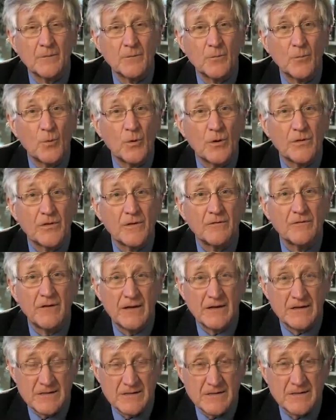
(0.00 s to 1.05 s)
With
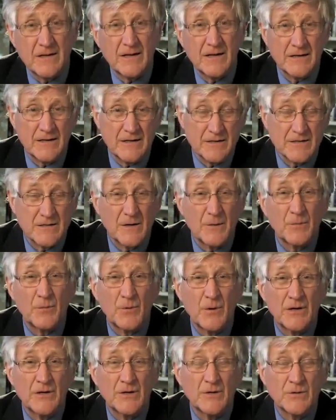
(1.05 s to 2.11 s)
events like this
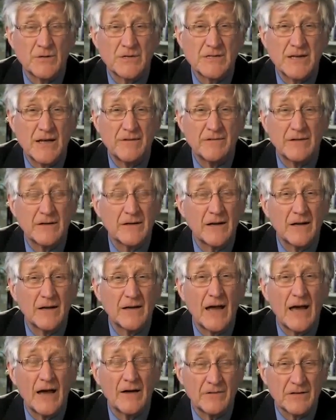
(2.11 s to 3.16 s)
upgrade to a 7, I
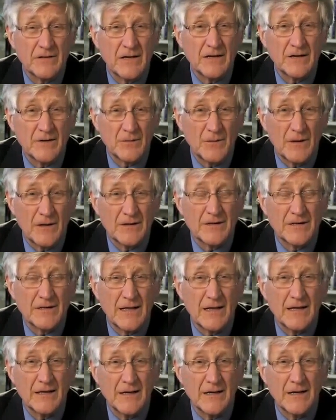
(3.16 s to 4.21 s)
haven't gotten around to
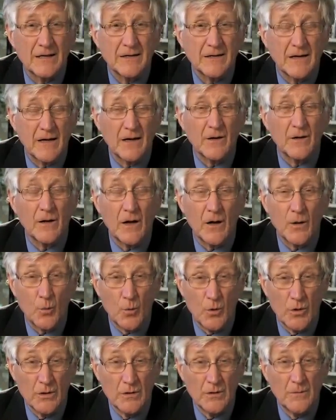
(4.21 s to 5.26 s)
that yet. I
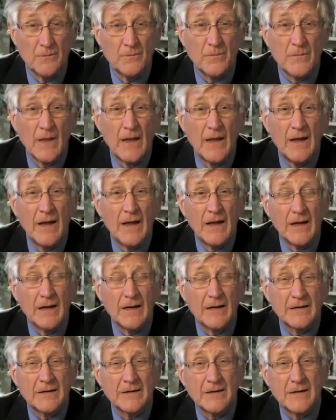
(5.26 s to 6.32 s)
will.
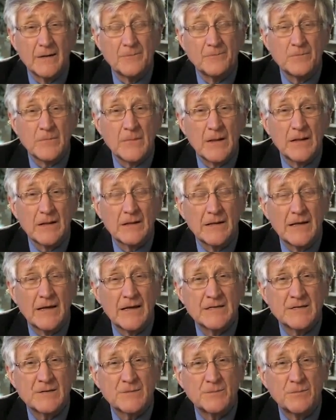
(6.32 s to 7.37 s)
And
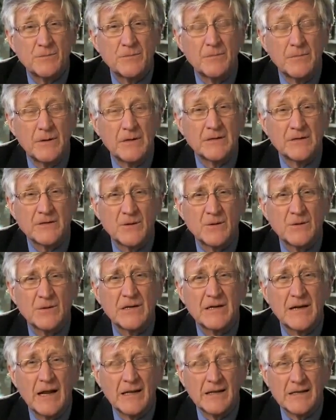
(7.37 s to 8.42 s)
last but
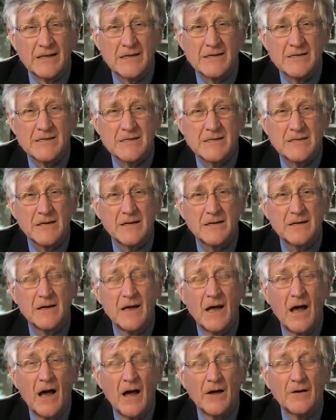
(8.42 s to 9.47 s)
certainly not least,
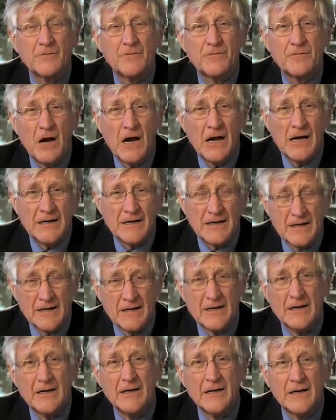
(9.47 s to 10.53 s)
on
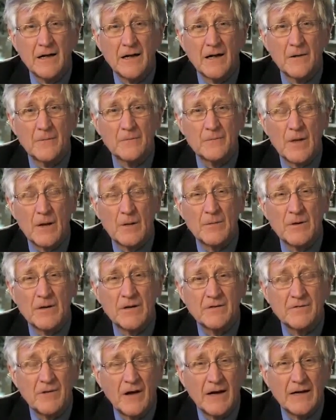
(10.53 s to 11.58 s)
Friday, I've been
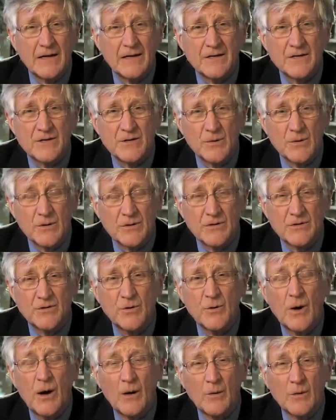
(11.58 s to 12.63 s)
invited to a
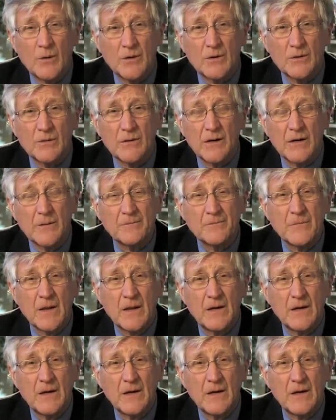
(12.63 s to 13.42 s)
2-hour